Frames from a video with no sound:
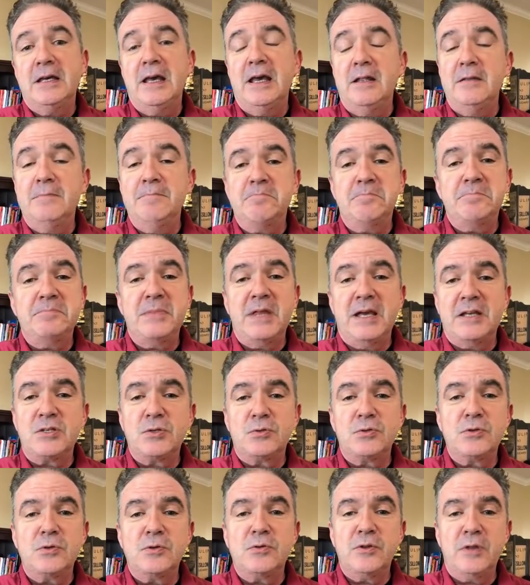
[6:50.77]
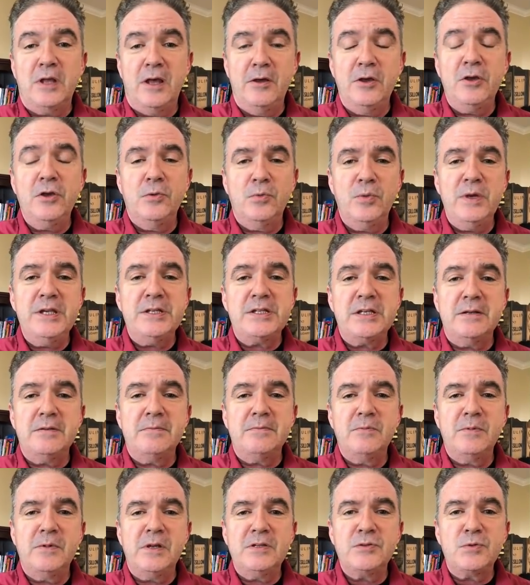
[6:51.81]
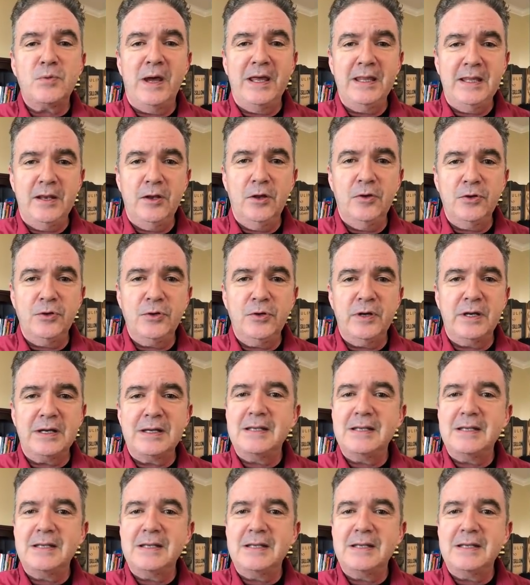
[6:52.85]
And that's a good reason, is why they don't do it,